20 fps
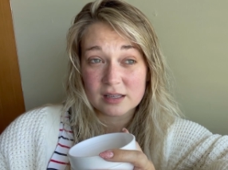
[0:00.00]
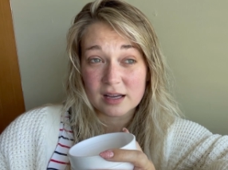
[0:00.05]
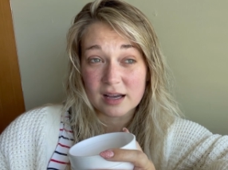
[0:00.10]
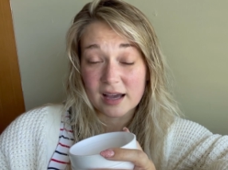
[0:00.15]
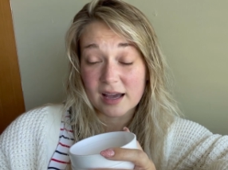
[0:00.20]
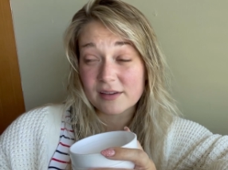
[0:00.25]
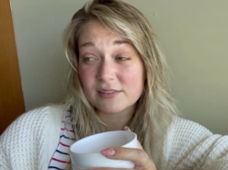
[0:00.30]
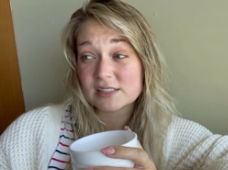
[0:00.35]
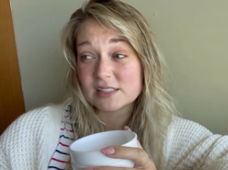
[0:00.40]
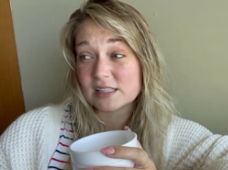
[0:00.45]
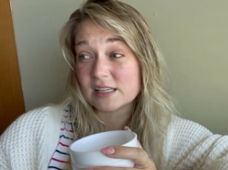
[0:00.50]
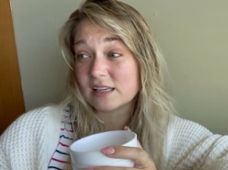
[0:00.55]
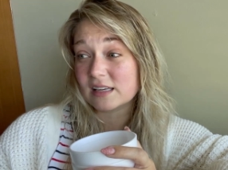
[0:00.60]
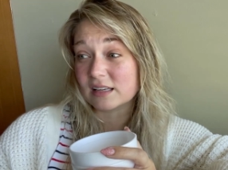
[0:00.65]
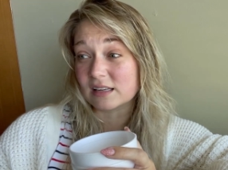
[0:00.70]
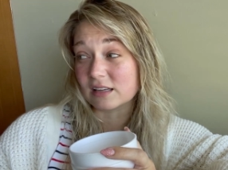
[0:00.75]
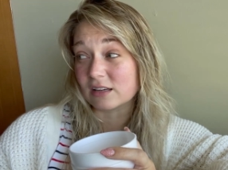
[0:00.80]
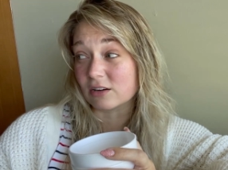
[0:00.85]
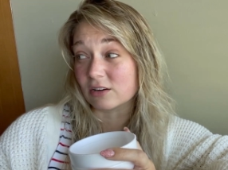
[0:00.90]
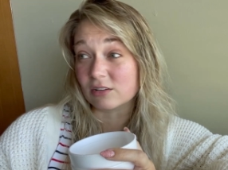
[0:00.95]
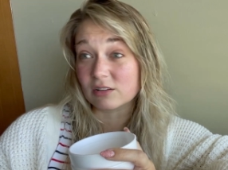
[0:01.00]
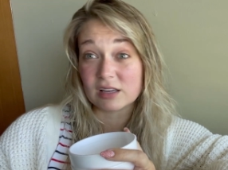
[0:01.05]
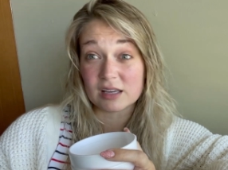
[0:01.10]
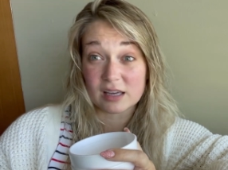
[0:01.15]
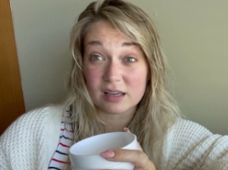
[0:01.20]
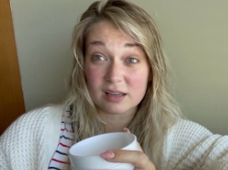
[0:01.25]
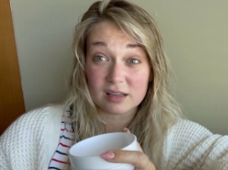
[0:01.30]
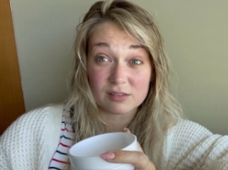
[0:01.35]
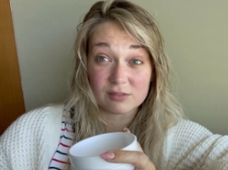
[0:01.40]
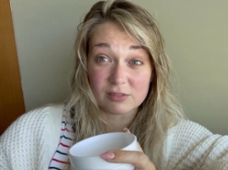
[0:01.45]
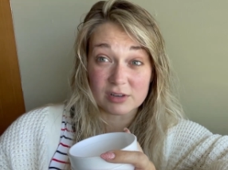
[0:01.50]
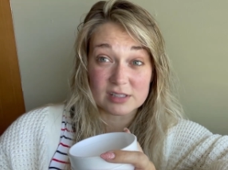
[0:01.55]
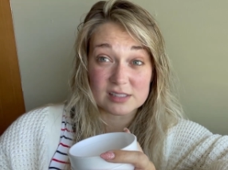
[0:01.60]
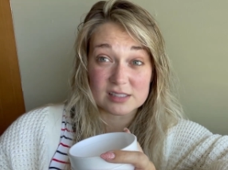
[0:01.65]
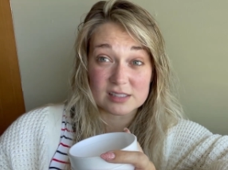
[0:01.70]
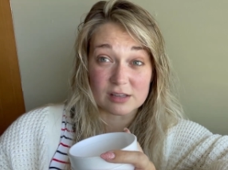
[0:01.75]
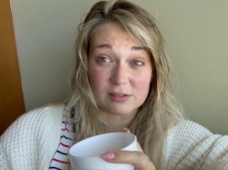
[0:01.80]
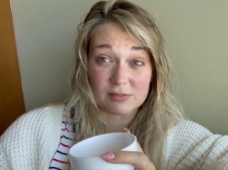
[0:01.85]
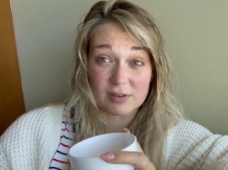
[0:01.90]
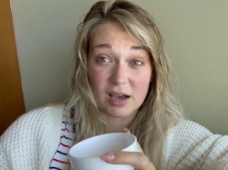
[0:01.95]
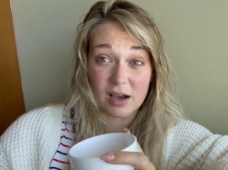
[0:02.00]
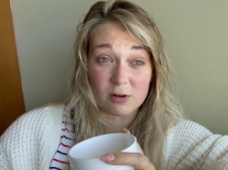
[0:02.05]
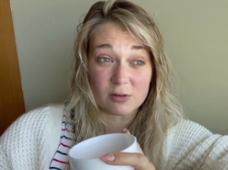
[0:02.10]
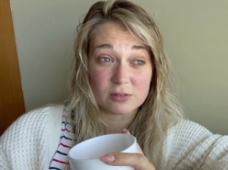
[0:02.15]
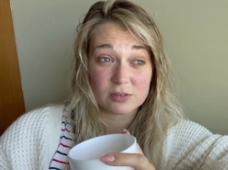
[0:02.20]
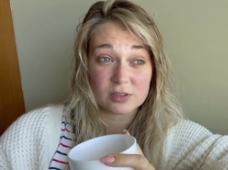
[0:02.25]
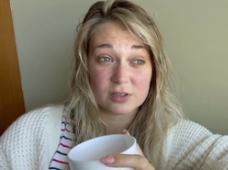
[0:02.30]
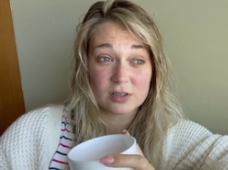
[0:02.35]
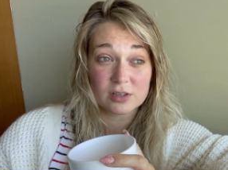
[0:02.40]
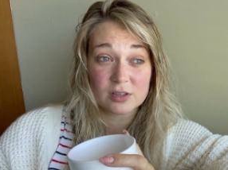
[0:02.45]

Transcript: I have a sink in here, like I can rinse stuff out.